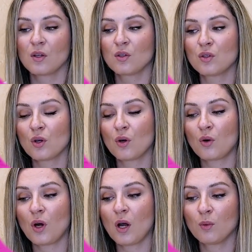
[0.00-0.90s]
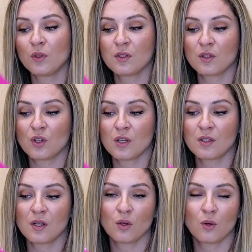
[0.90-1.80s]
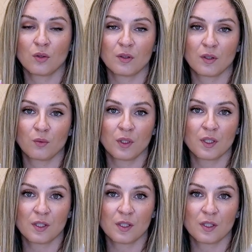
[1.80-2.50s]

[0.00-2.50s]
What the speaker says: So I wouldn't suggest any contact with the